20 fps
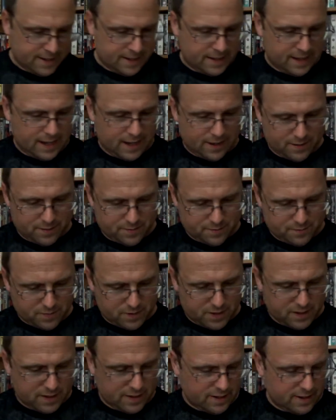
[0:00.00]
Now,
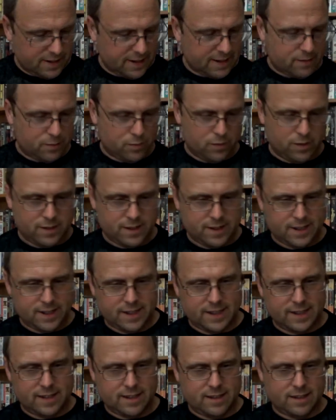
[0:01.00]
next one
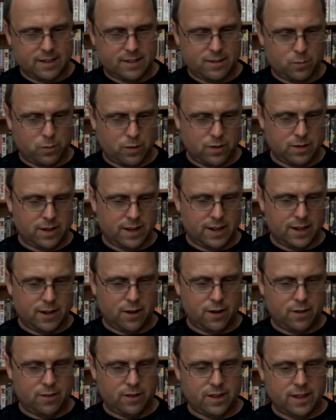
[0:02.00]
is one that
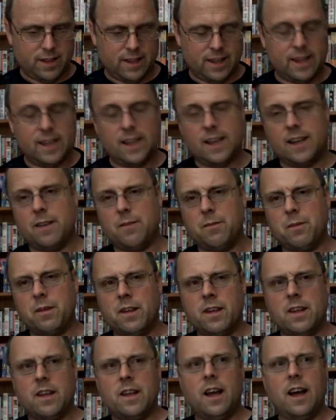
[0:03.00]
got the
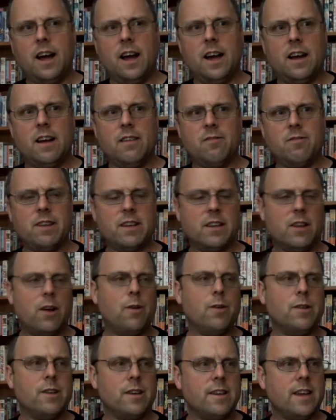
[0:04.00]

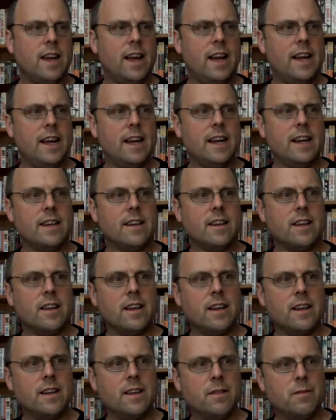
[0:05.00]
Reloaded and
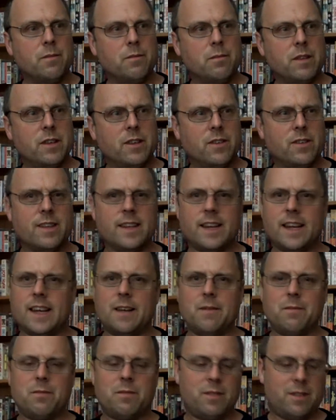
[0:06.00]
the other
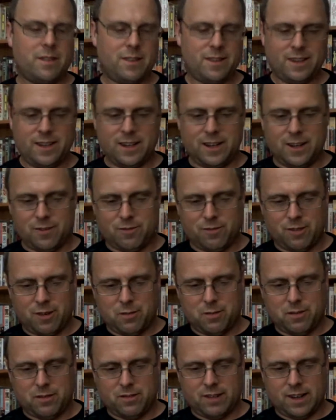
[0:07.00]
game, you know,
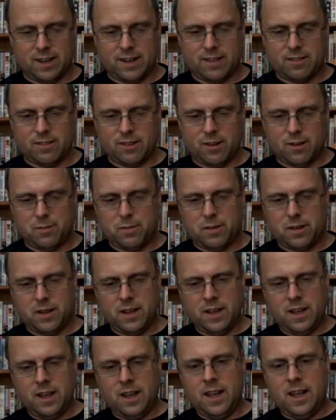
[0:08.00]
from a Silent Scope,
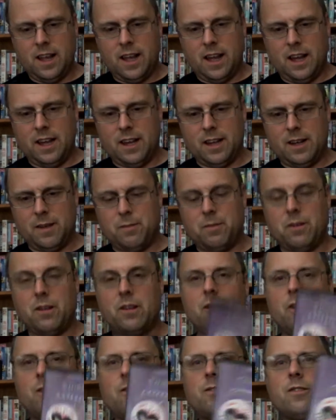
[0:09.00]

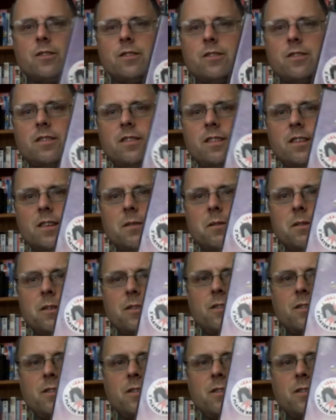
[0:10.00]
Lotus Turbo